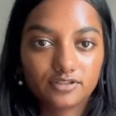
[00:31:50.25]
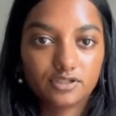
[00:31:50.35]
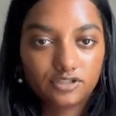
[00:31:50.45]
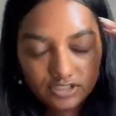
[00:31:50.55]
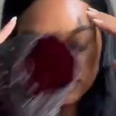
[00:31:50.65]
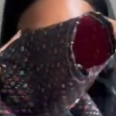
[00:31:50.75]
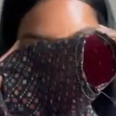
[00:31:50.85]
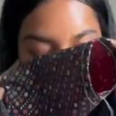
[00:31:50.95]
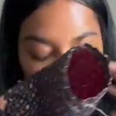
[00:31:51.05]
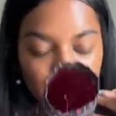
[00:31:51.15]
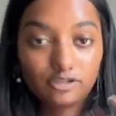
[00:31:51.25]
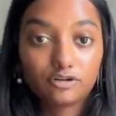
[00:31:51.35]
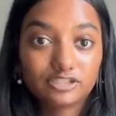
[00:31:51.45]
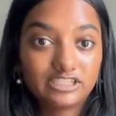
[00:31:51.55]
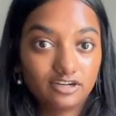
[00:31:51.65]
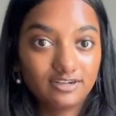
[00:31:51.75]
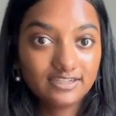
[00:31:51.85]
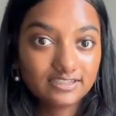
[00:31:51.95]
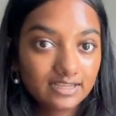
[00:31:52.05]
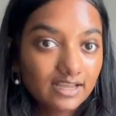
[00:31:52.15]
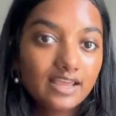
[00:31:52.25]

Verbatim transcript: so it's just gonna be like a little series.